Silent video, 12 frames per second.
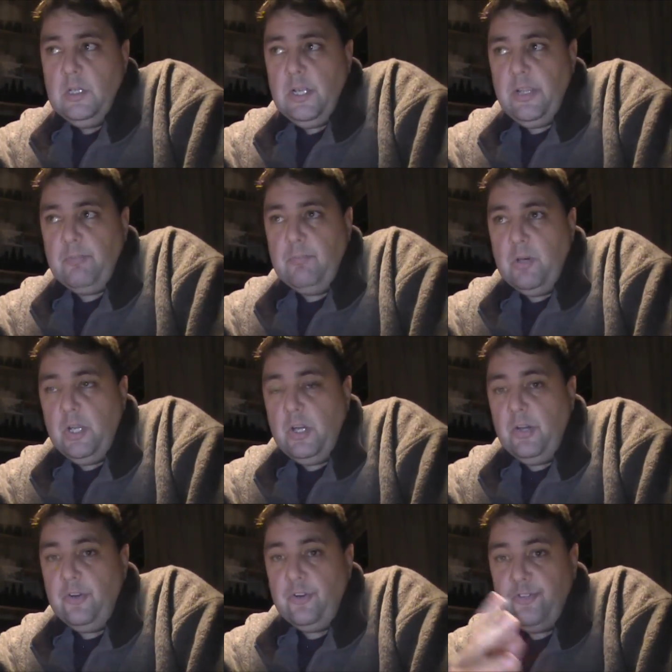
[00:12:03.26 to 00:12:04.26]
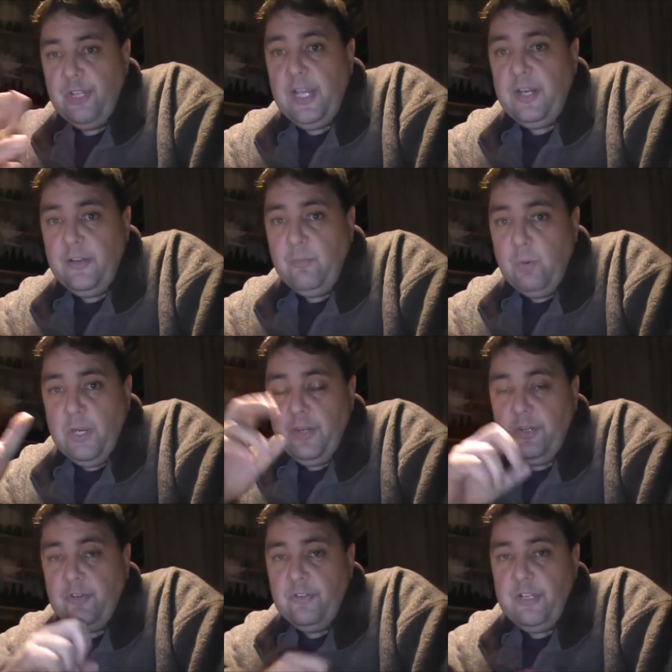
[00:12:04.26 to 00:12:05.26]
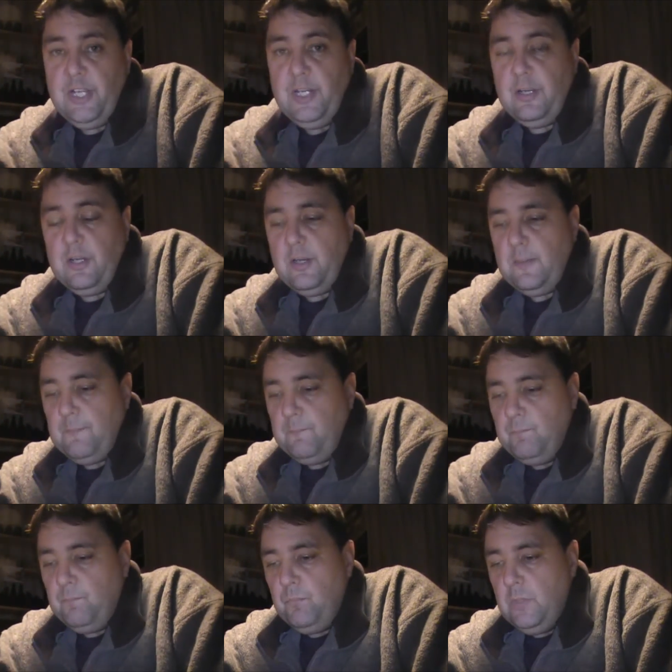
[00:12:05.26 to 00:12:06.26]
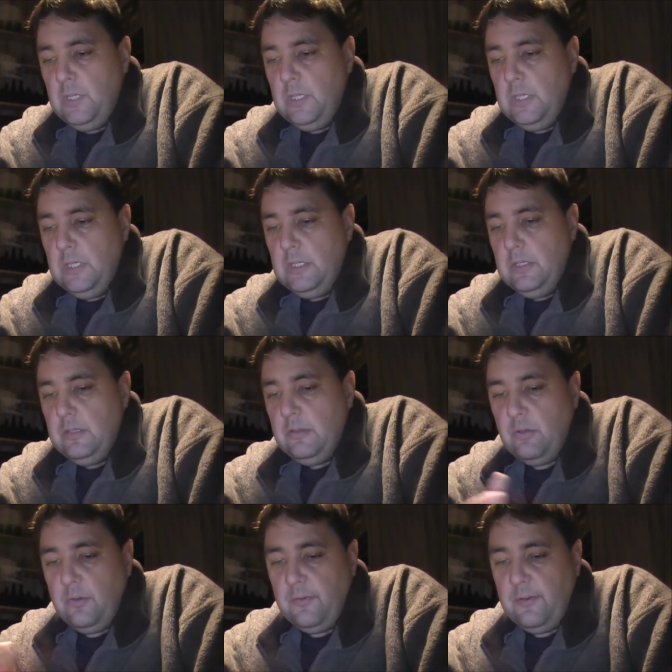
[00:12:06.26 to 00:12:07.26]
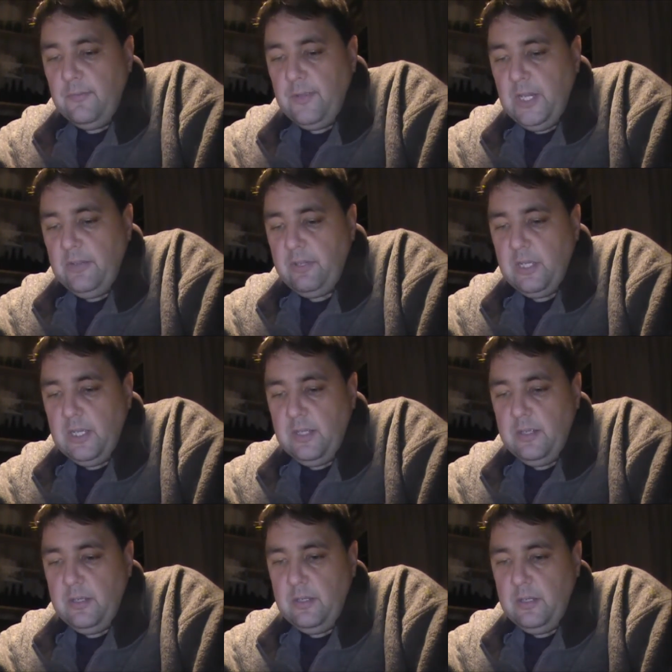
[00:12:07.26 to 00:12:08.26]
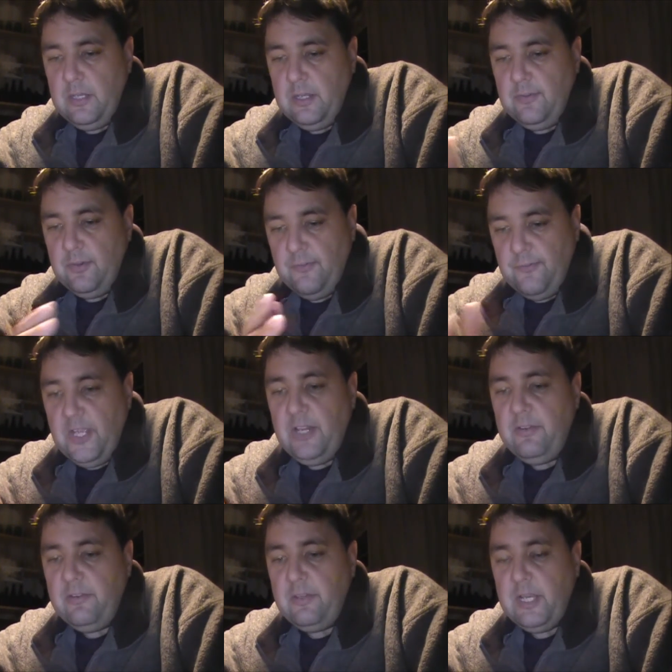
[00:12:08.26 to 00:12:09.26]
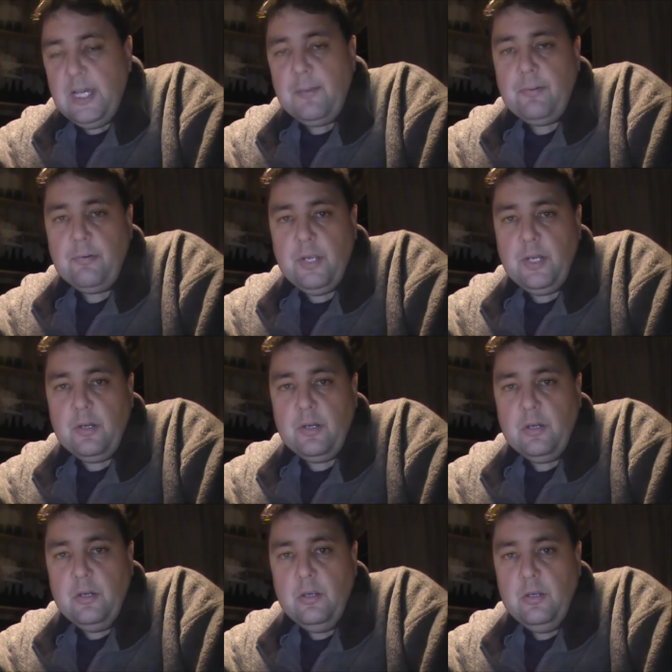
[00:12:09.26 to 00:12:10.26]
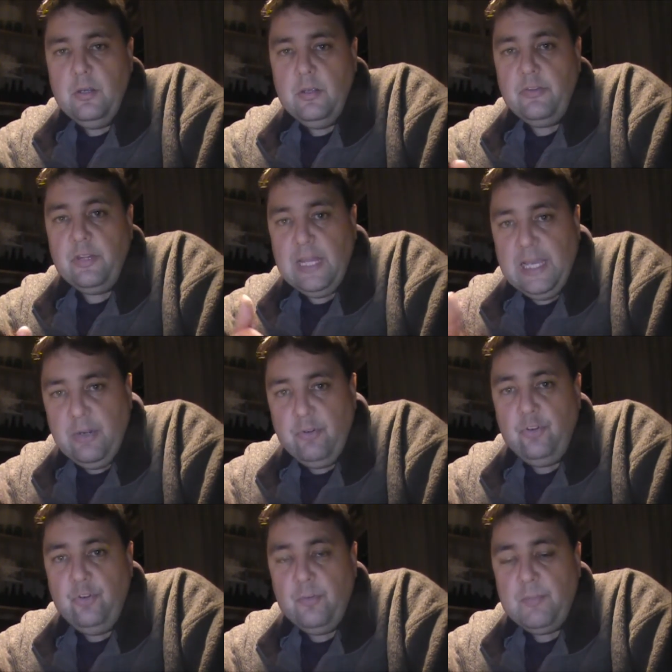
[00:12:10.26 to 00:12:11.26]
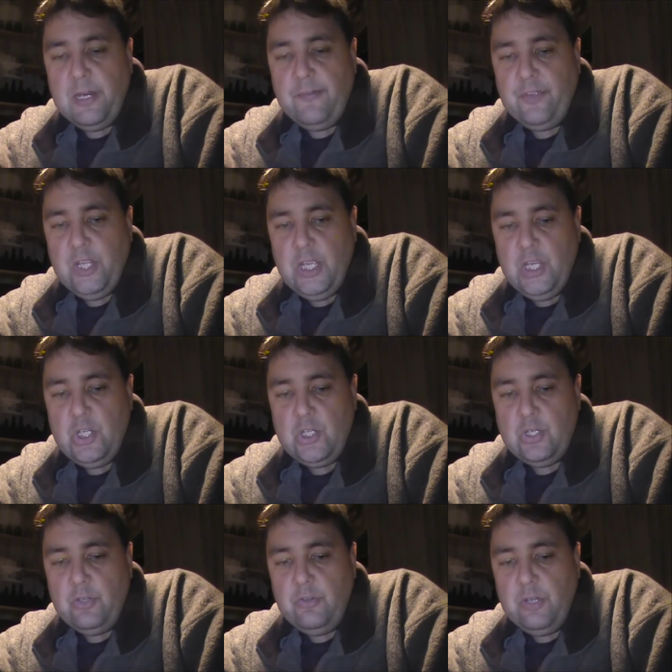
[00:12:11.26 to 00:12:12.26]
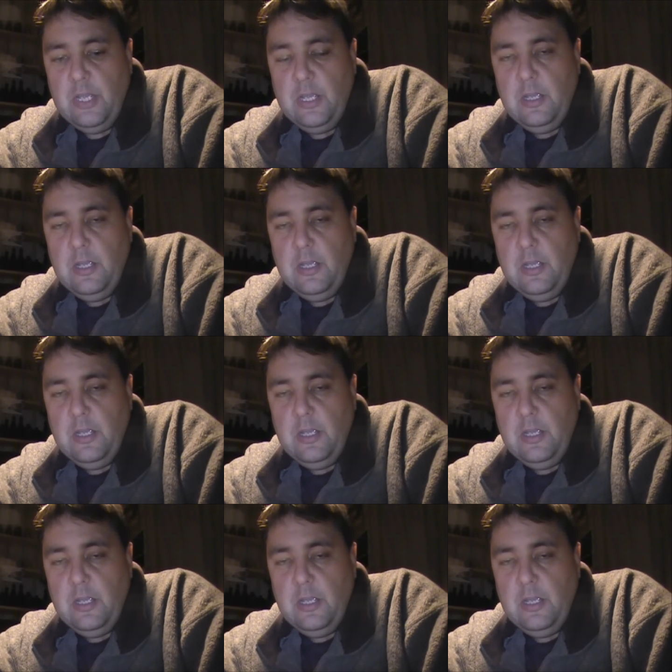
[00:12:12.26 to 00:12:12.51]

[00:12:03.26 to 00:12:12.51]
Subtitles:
That's my understanding of what they're saying there. So if an advanced operator is allowed to do the modifications,